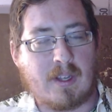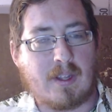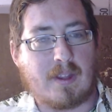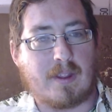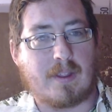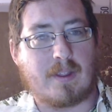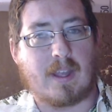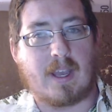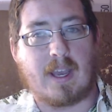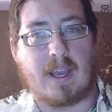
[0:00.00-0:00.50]

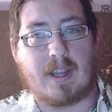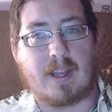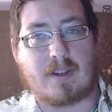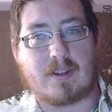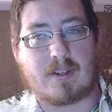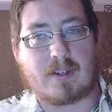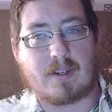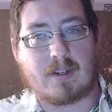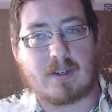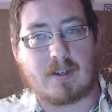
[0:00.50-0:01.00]
that
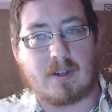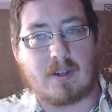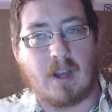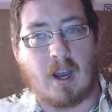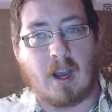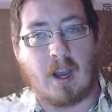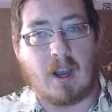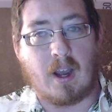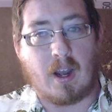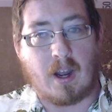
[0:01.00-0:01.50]

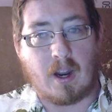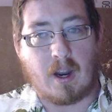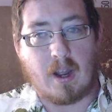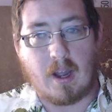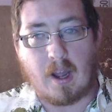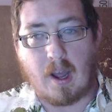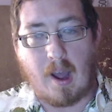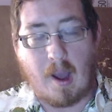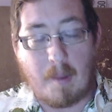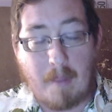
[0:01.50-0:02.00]

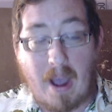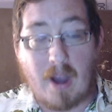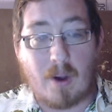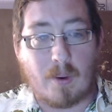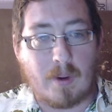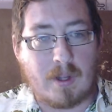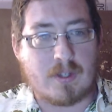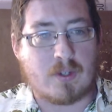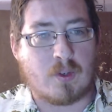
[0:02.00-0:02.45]
about which